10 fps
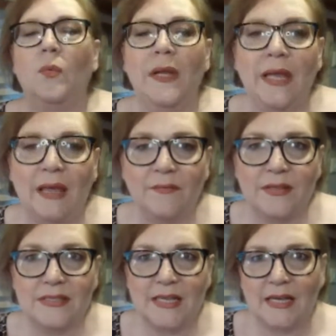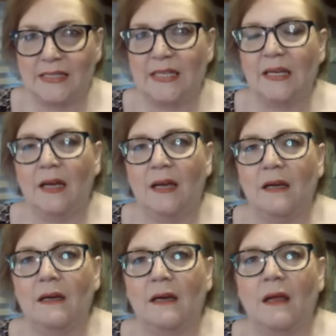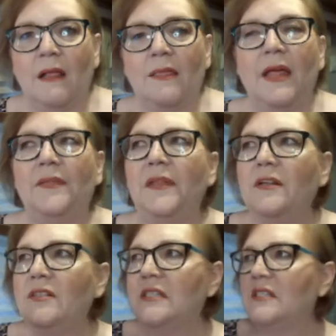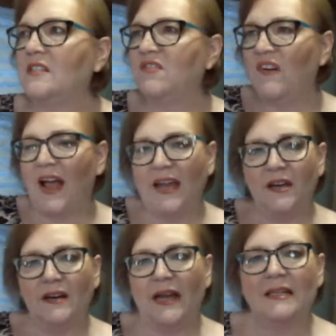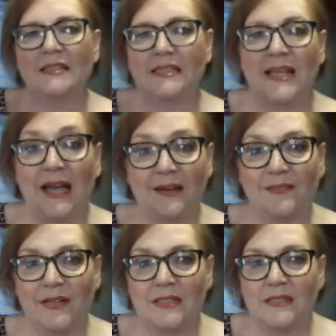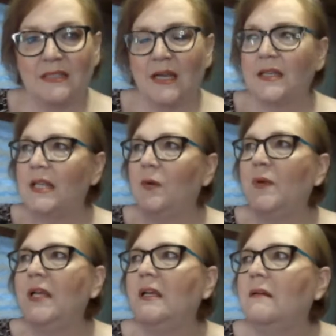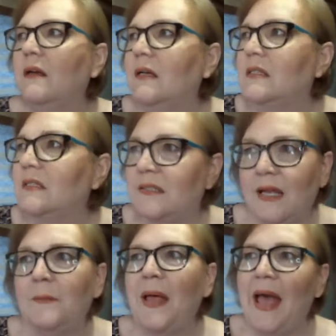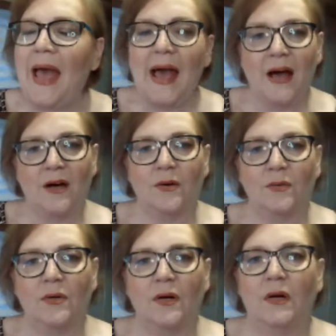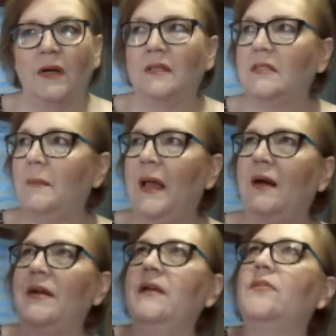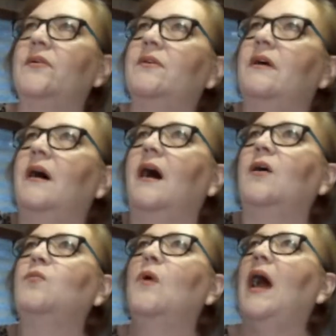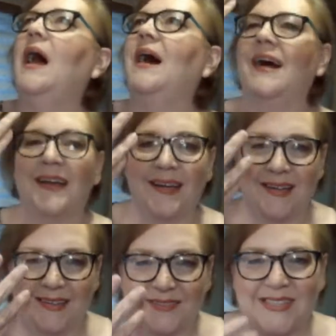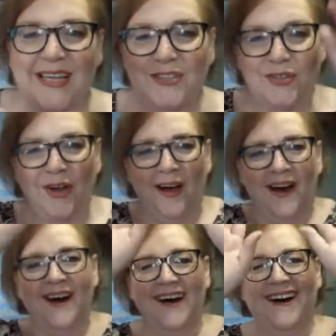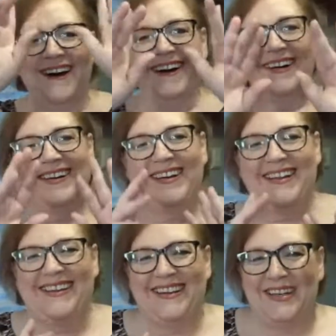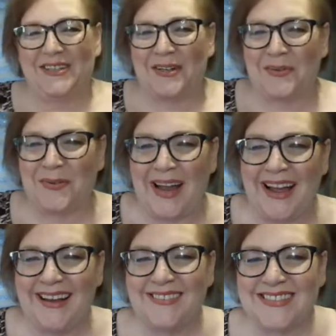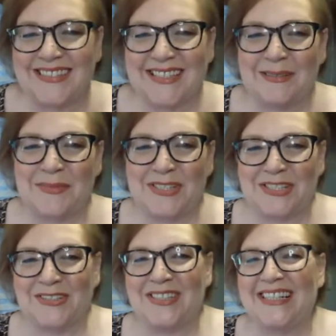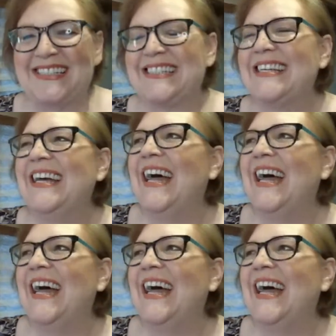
We have this idea that there's this fire outside of us that we somehow, somehow either arrives like, ah! arrives, it comes to us,